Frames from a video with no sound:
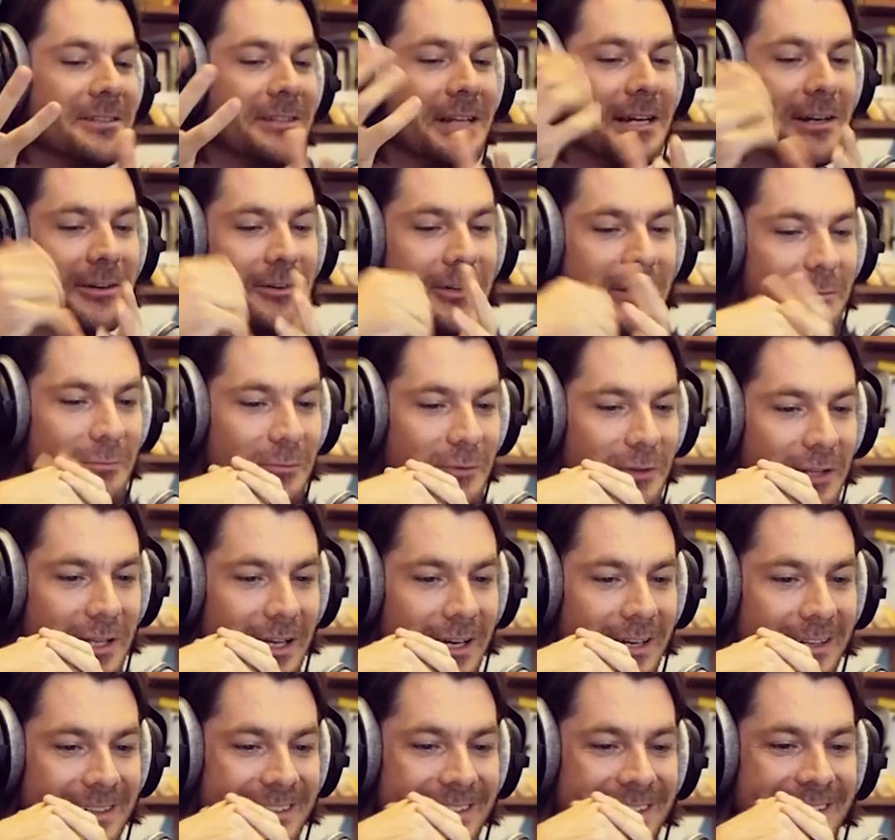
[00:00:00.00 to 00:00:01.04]
an acronym for
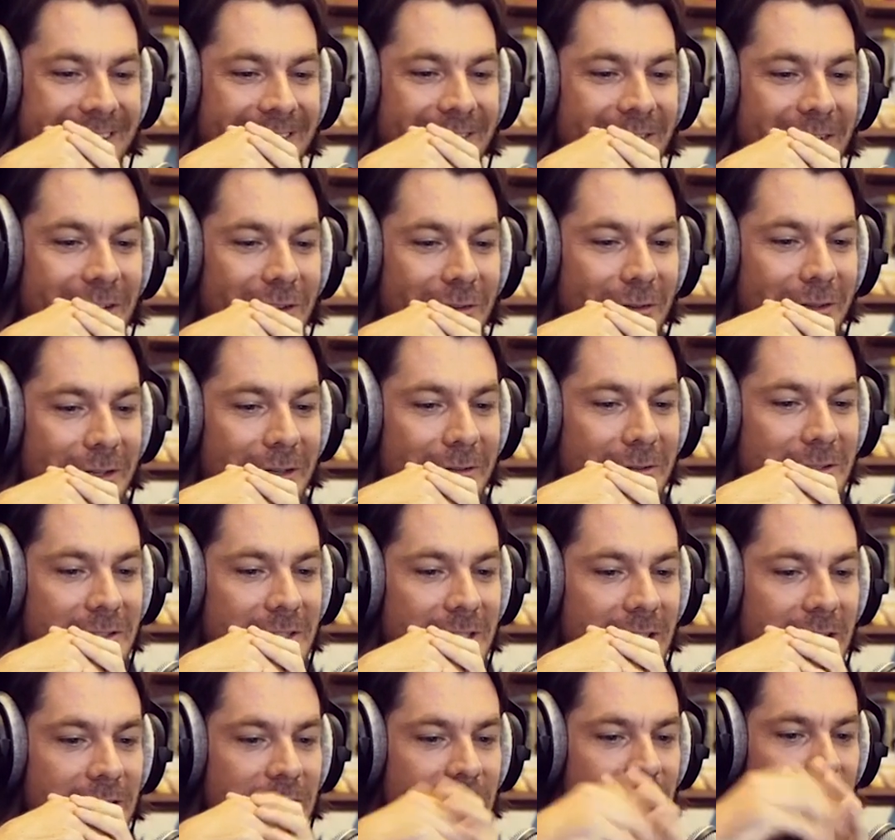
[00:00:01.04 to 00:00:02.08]
that. I thought I would
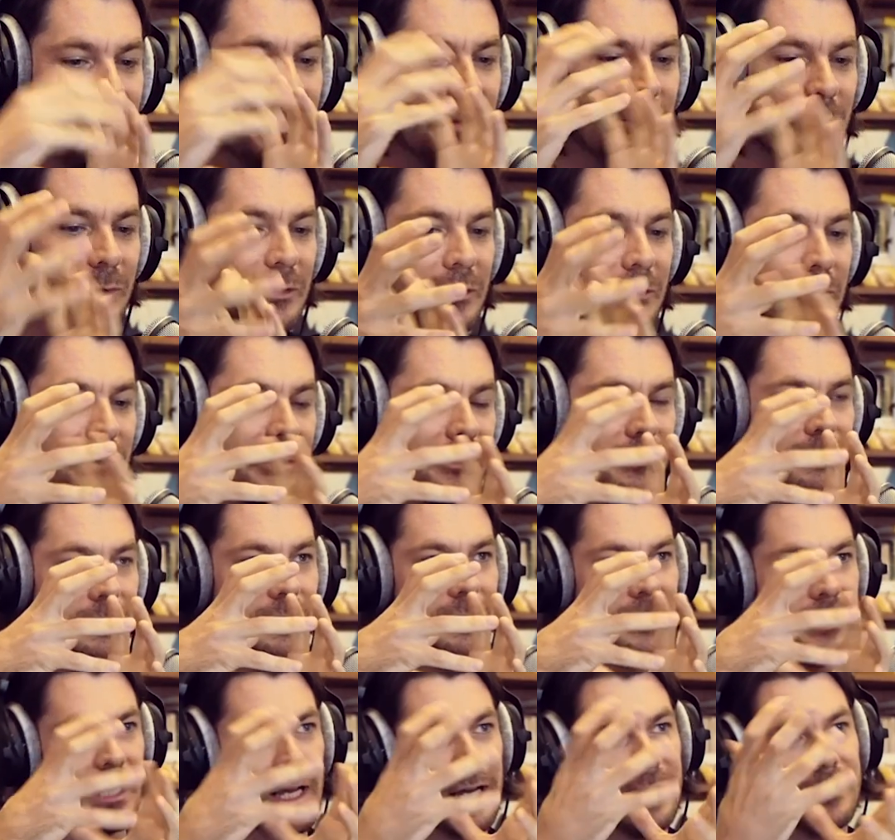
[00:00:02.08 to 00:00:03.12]
say it so people knew what it
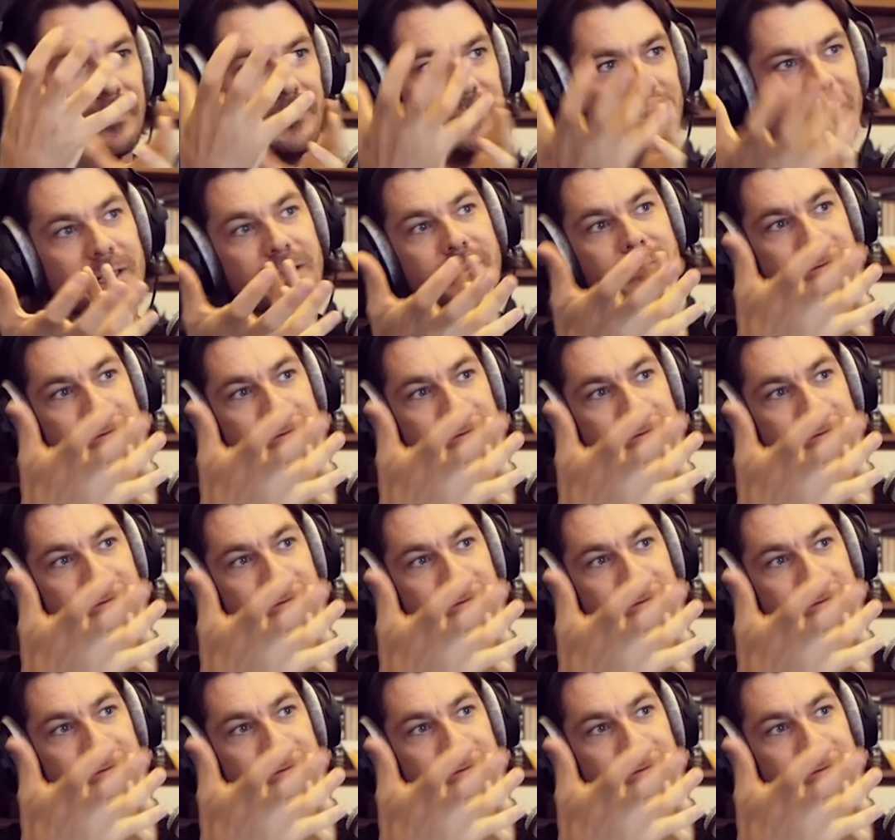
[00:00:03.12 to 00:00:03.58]
was. How did you get